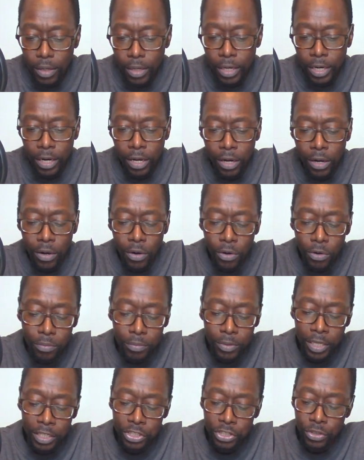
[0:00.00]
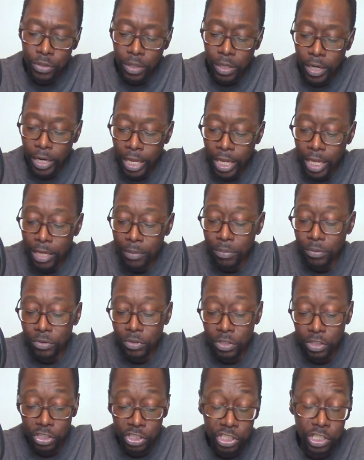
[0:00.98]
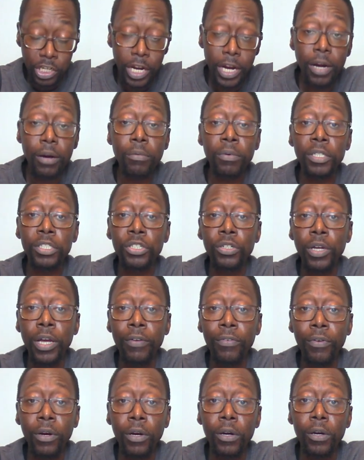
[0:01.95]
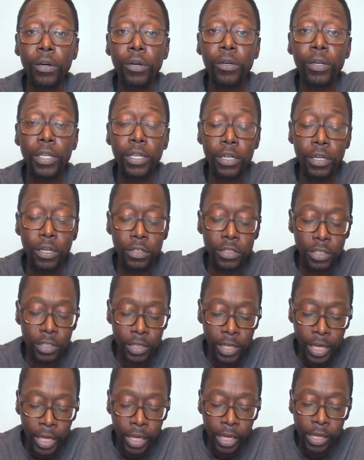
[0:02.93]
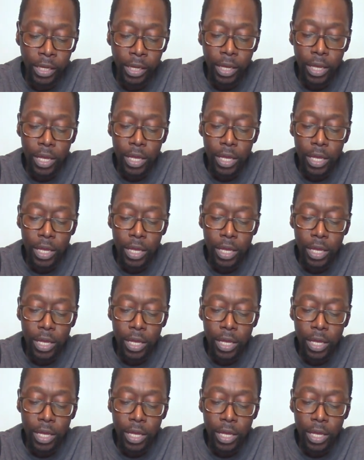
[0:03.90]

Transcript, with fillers: And I hope that you are able to share what you have heard here today